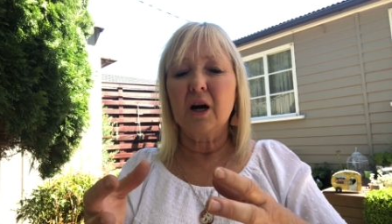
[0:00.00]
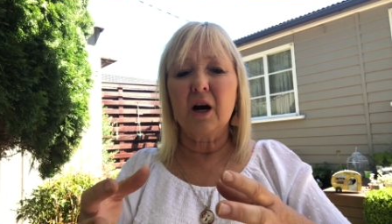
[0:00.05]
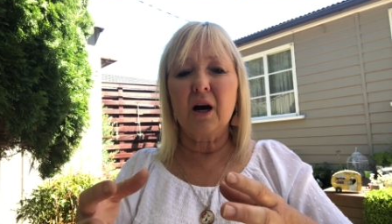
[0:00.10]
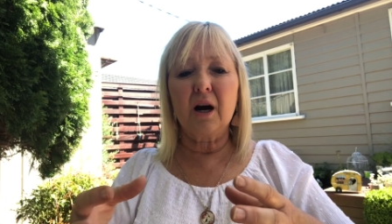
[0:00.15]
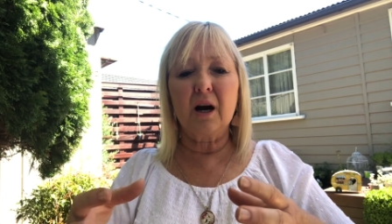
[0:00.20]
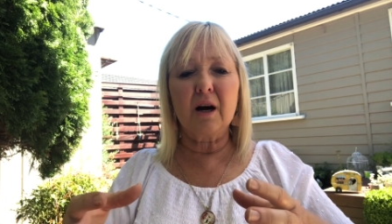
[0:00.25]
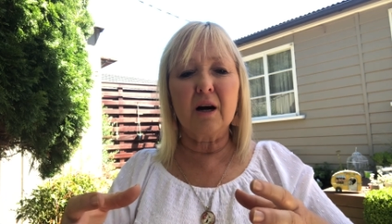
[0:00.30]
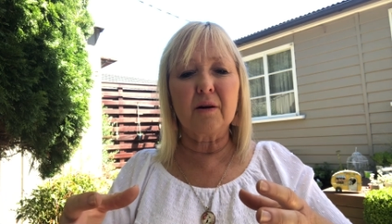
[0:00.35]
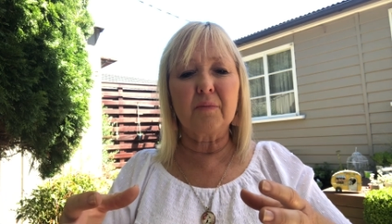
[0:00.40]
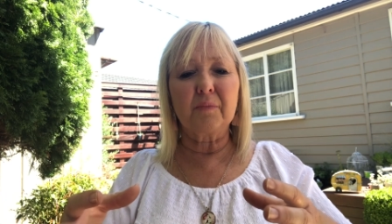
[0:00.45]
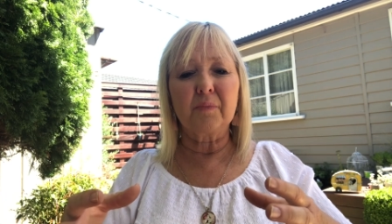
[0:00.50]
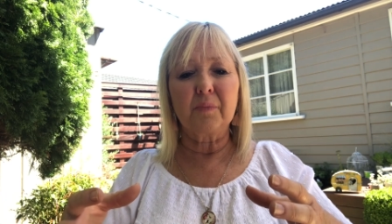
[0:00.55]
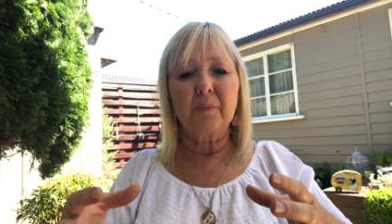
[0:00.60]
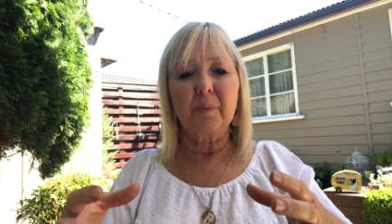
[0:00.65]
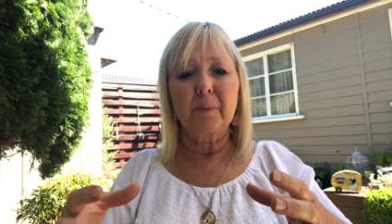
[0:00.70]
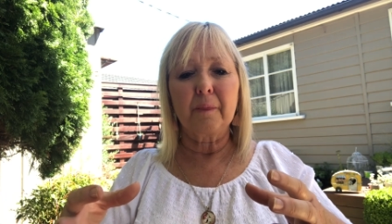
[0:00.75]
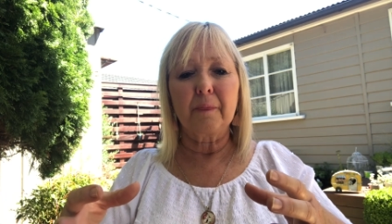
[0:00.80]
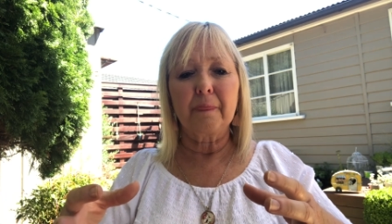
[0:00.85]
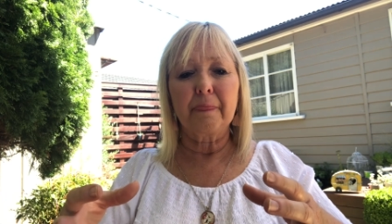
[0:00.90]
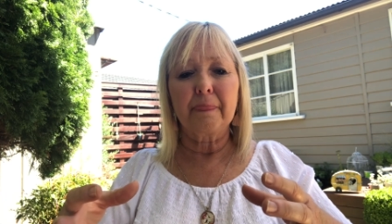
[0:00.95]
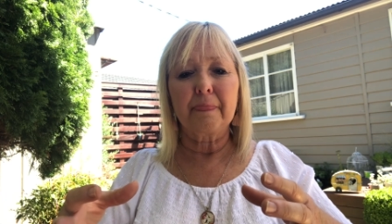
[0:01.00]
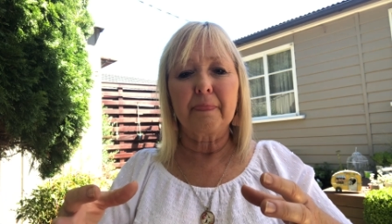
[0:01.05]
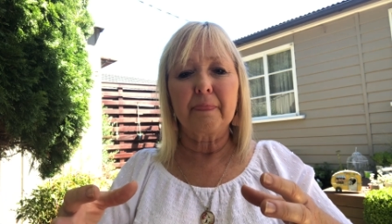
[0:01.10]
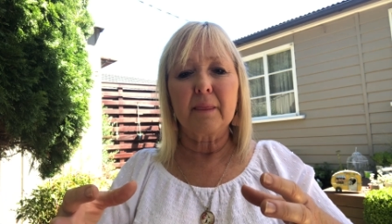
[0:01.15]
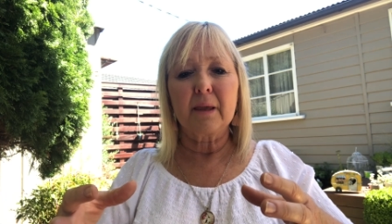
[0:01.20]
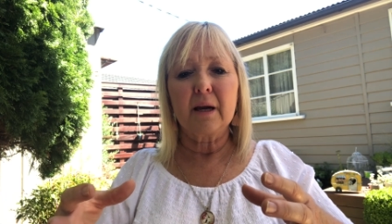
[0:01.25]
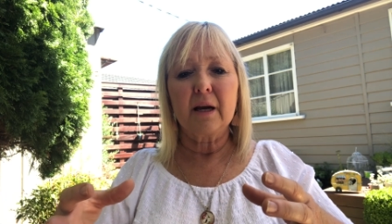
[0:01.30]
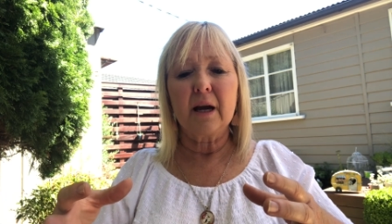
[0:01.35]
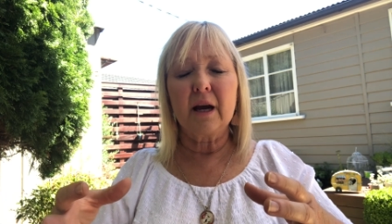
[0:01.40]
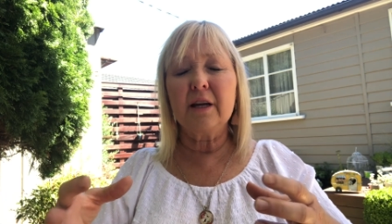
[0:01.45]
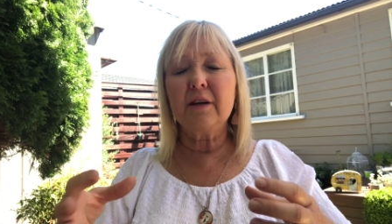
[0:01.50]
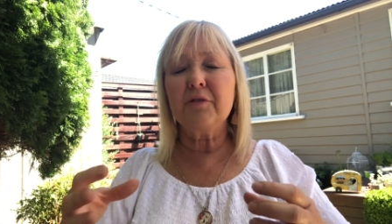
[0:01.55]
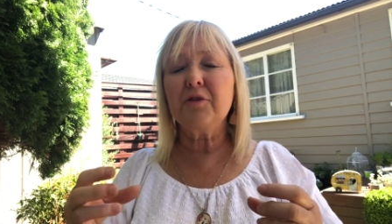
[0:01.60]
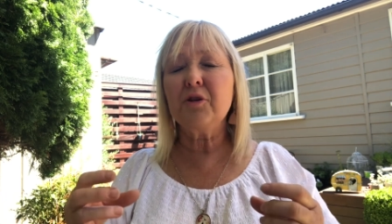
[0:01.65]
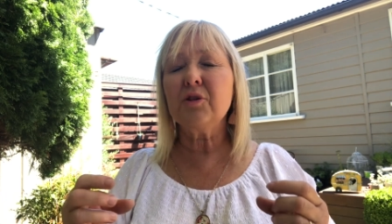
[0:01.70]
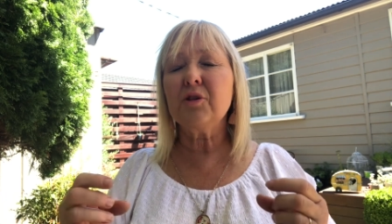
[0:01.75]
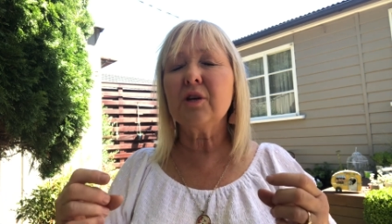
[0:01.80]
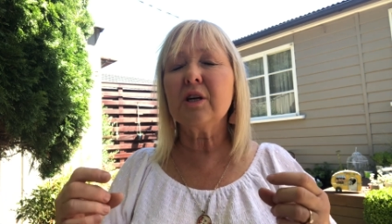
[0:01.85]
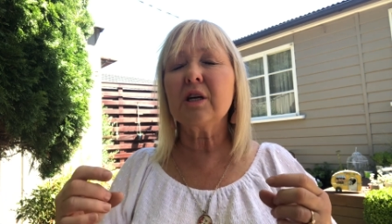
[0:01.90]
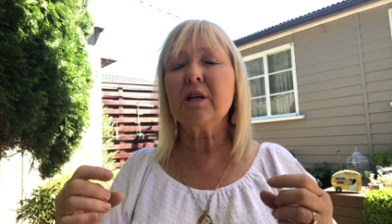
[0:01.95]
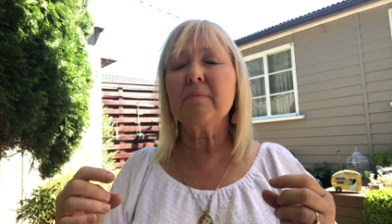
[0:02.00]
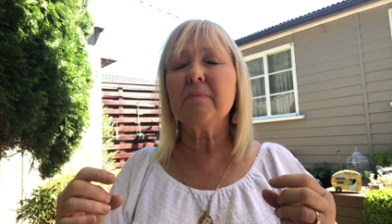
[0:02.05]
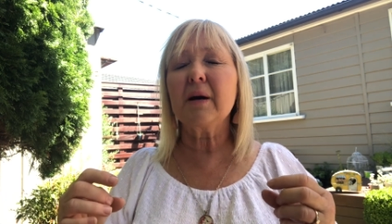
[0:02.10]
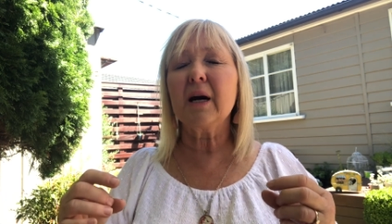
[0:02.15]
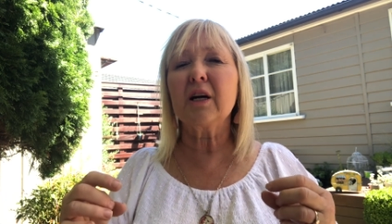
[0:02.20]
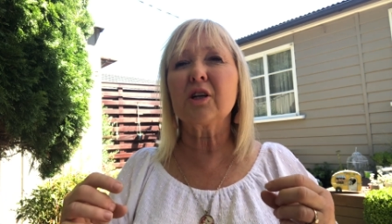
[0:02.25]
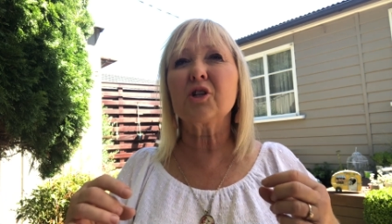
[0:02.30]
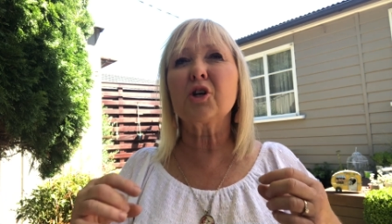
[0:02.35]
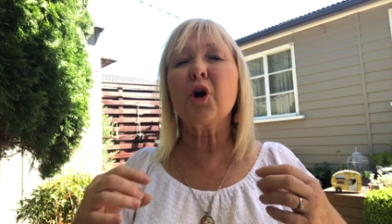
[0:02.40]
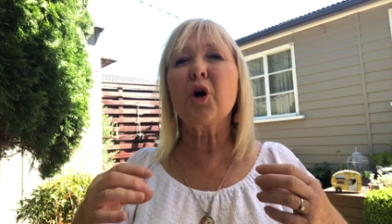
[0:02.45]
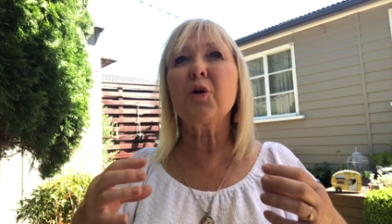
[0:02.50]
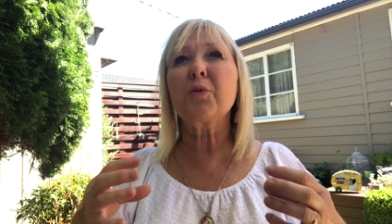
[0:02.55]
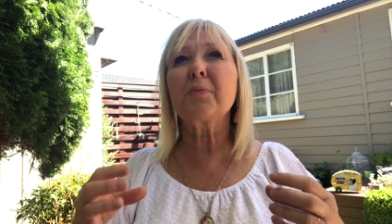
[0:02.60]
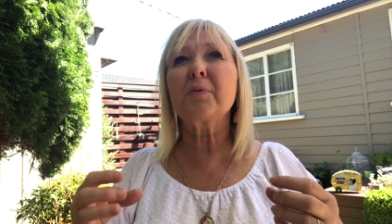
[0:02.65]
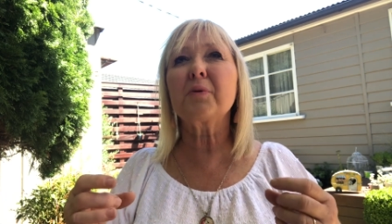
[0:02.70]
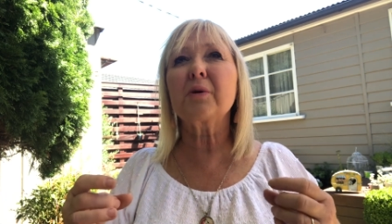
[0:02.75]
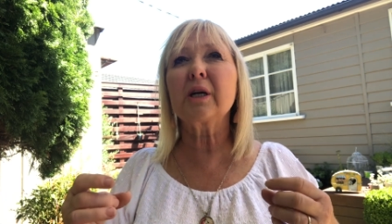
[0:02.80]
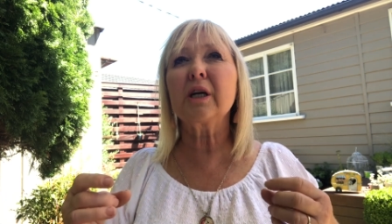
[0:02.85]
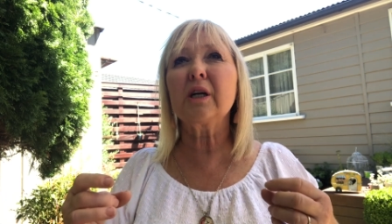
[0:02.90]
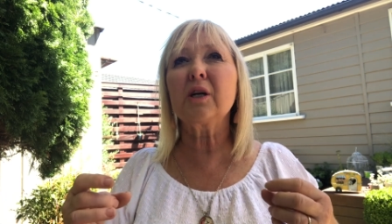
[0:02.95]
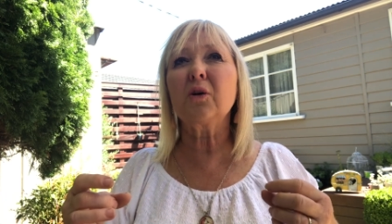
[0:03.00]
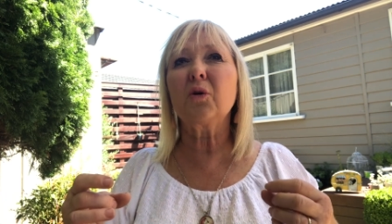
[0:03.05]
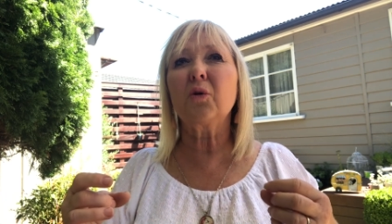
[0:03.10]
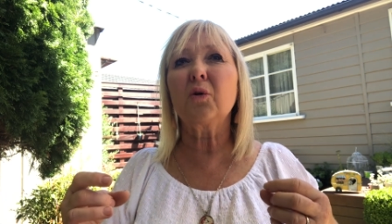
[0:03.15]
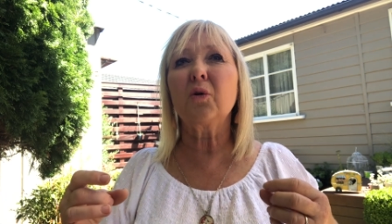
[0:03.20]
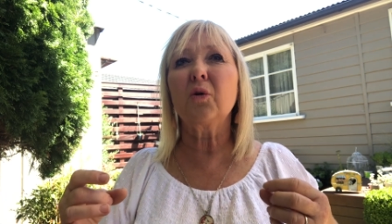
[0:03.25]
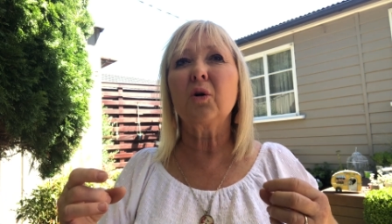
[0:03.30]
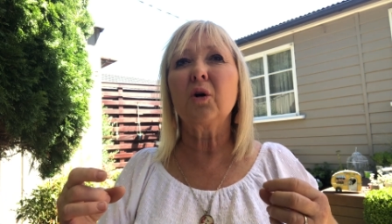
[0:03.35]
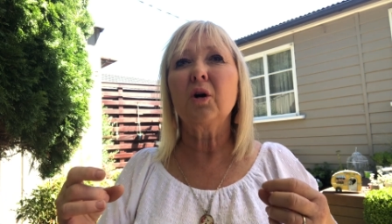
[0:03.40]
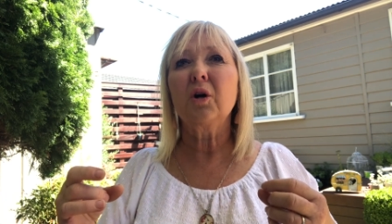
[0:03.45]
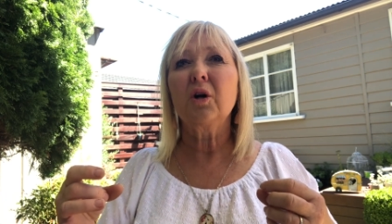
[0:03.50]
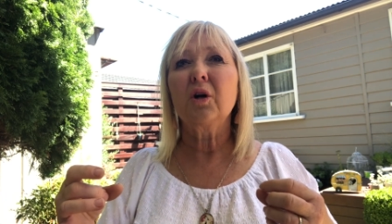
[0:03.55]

Um, and if you think about topiary or,